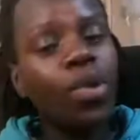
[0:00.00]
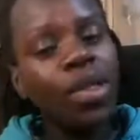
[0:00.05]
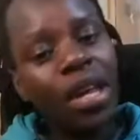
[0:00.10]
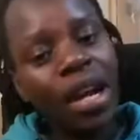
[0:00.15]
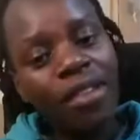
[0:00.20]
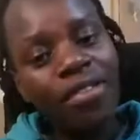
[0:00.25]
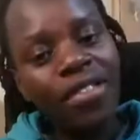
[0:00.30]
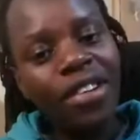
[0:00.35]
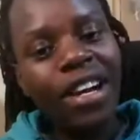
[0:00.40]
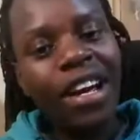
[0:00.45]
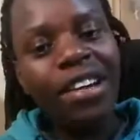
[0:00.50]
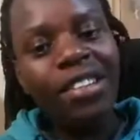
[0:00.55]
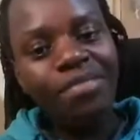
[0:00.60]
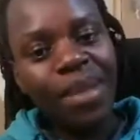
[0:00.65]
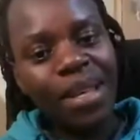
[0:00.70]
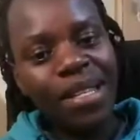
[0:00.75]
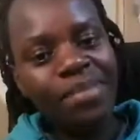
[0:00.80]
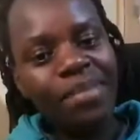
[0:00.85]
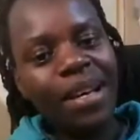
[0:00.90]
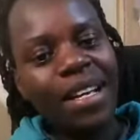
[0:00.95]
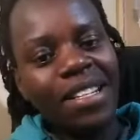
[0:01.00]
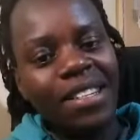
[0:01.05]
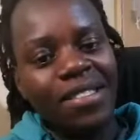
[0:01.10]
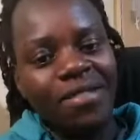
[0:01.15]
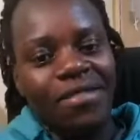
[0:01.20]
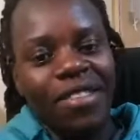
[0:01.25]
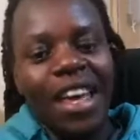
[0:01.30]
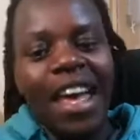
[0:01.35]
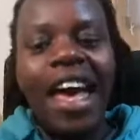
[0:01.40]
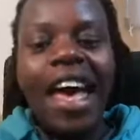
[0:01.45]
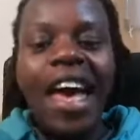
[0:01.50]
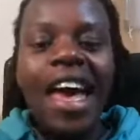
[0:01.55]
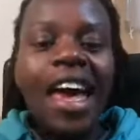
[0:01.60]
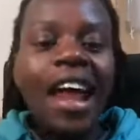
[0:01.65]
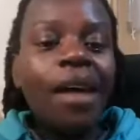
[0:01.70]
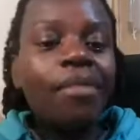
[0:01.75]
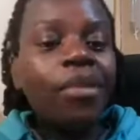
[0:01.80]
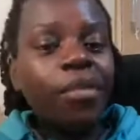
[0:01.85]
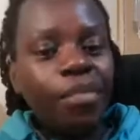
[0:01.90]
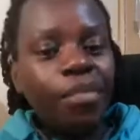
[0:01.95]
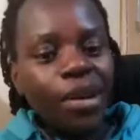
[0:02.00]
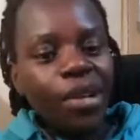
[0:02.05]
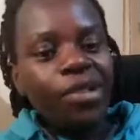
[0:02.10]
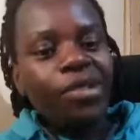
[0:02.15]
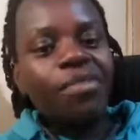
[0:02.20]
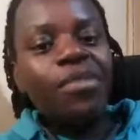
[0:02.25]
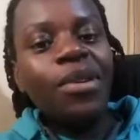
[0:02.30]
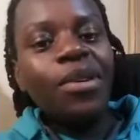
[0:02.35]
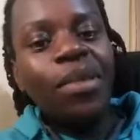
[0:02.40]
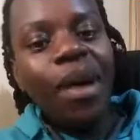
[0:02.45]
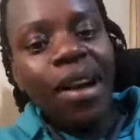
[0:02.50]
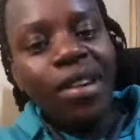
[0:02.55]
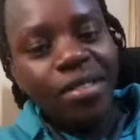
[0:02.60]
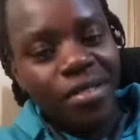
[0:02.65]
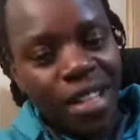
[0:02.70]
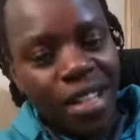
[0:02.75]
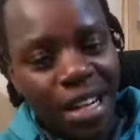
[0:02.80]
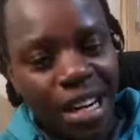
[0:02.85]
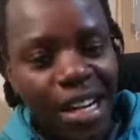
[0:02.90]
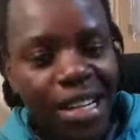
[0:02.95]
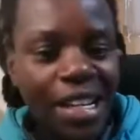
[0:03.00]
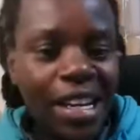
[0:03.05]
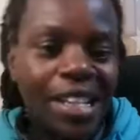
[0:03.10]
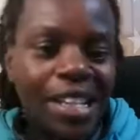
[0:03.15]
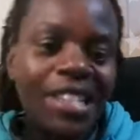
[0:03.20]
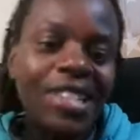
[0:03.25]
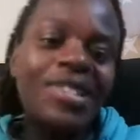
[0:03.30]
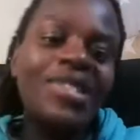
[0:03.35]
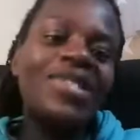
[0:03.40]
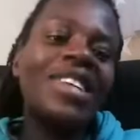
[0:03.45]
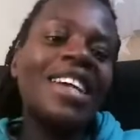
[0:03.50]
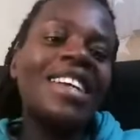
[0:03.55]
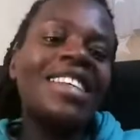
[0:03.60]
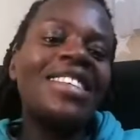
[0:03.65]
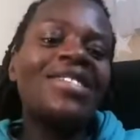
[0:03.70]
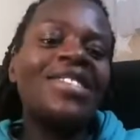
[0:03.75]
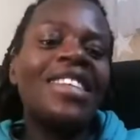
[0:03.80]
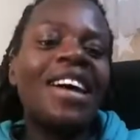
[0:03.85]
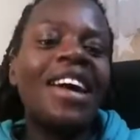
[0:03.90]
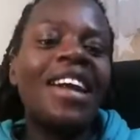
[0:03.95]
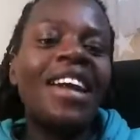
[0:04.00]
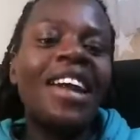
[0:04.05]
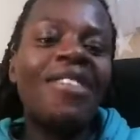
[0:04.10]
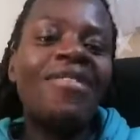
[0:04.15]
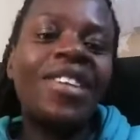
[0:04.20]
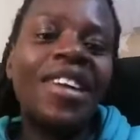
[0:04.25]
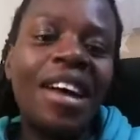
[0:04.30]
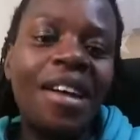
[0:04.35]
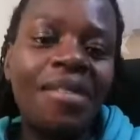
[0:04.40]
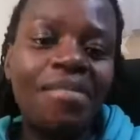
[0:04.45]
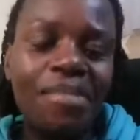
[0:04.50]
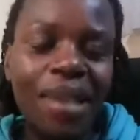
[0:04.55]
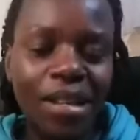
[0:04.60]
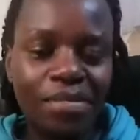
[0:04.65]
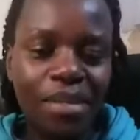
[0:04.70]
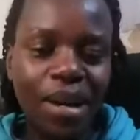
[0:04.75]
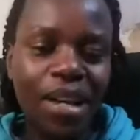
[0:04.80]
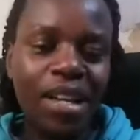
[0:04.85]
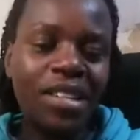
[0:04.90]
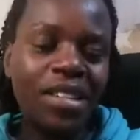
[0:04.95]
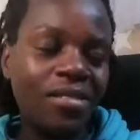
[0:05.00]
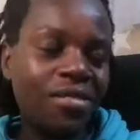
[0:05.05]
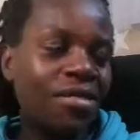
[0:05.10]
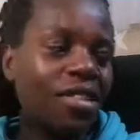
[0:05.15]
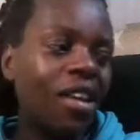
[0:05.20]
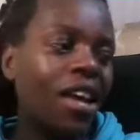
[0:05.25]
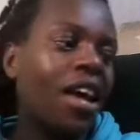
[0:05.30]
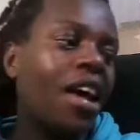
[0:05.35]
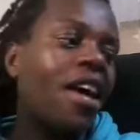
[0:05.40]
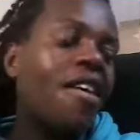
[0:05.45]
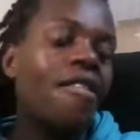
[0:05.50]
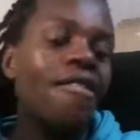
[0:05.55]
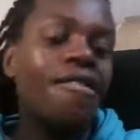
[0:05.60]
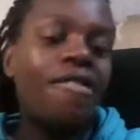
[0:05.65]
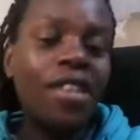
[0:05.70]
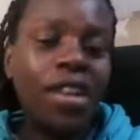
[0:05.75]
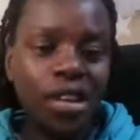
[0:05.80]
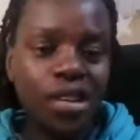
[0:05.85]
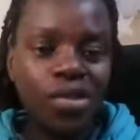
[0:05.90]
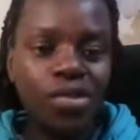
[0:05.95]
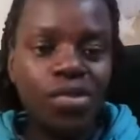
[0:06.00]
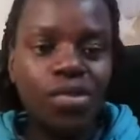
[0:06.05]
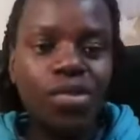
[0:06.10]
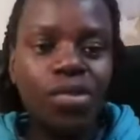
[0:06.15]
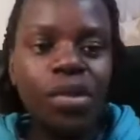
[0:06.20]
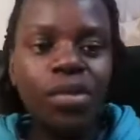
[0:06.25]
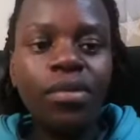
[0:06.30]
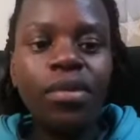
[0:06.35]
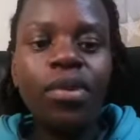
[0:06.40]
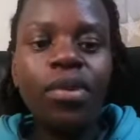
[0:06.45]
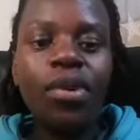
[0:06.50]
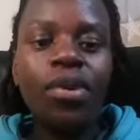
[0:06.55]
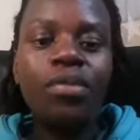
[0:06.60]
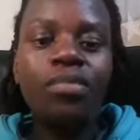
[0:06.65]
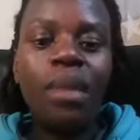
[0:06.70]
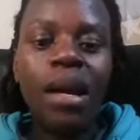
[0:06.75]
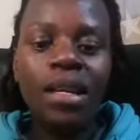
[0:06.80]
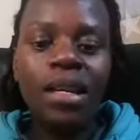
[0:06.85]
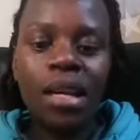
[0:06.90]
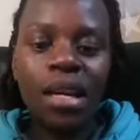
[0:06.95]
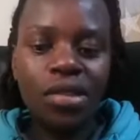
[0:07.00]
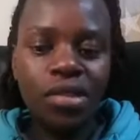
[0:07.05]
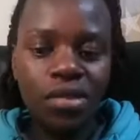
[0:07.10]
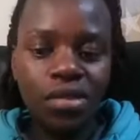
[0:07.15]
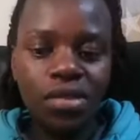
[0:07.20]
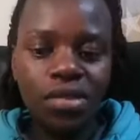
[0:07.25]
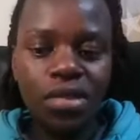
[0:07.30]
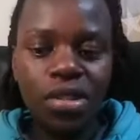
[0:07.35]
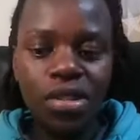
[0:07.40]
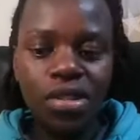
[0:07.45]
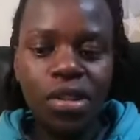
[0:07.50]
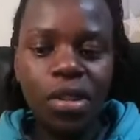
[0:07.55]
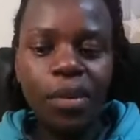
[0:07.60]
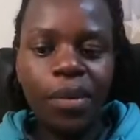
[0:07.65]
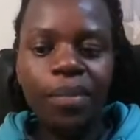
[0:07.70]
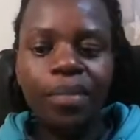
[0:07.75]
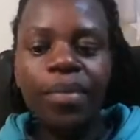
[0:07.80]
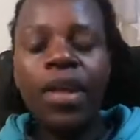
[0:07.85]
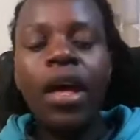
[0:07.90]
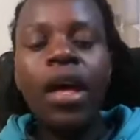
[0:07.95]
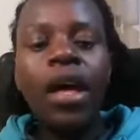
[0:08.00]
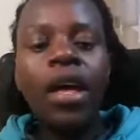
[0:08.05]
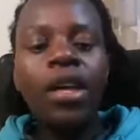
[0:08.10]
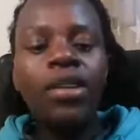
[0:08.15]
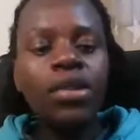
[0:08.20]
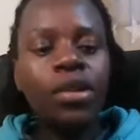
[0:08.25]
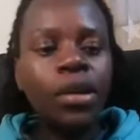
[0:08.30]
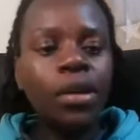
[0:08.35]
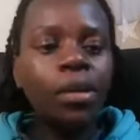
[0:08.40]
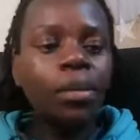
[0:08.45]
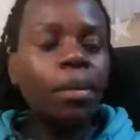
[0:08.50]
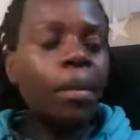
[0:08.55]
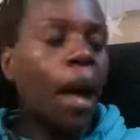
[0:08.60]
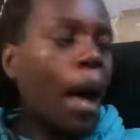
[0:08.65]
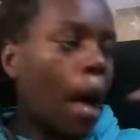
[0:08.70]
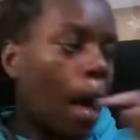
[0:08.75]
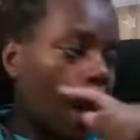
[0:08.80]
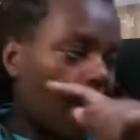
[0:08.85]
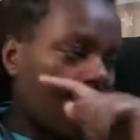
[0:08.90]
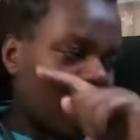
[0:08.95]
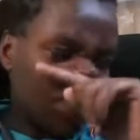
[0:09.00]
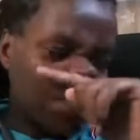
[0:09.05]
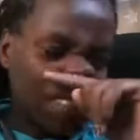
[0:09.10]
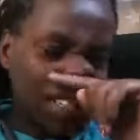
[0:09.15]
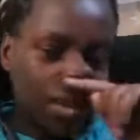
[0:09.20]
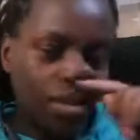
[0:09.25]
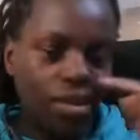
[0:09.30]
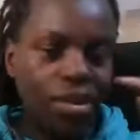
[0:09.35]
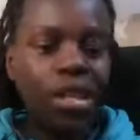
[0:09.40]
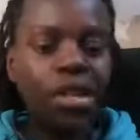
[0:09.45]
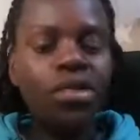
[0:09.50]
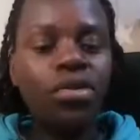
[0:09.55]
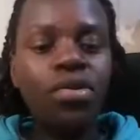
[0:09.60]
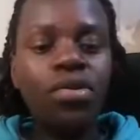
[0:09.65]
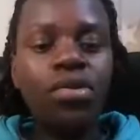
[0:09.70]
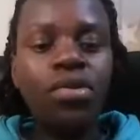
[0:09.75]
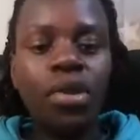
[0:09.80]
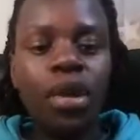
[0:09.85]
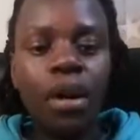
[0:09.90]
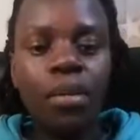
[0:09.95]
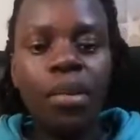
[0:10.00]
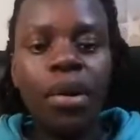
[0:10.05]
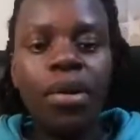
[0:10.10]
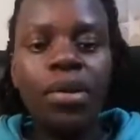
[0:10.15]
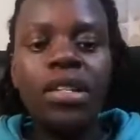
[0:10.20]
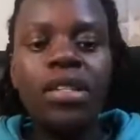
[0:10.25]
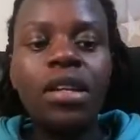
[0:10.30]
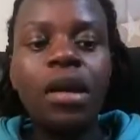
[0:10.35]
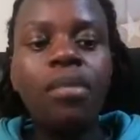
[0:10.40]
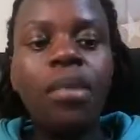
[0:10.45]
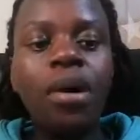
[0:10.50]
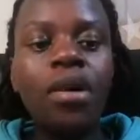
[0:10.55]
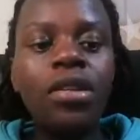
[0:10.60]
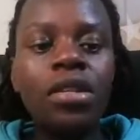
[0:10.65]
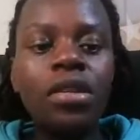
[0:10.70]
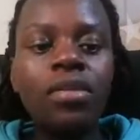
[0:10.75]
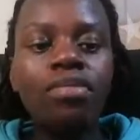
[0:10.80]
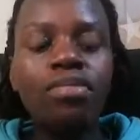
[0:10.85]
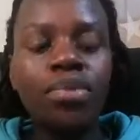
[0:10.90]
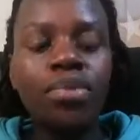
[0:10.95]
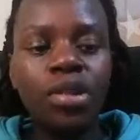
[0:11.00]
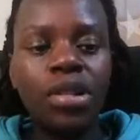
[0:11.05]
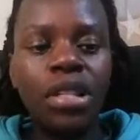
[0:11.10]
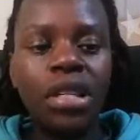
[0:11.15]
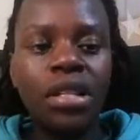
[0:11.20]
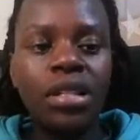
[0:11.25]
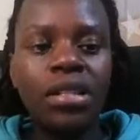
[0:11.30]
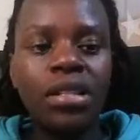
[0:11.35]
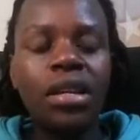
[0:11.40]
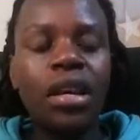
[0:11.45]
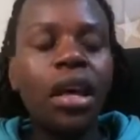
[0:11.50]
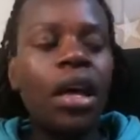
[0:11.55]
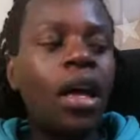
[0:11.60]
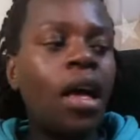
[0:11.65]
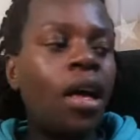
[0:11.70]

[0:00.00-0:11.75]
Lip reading: African perspective. And I'm hoping to be one of the writers who writes with an African perspective very soon on matters nutrition. So, what I wanted to talk about is about proteins.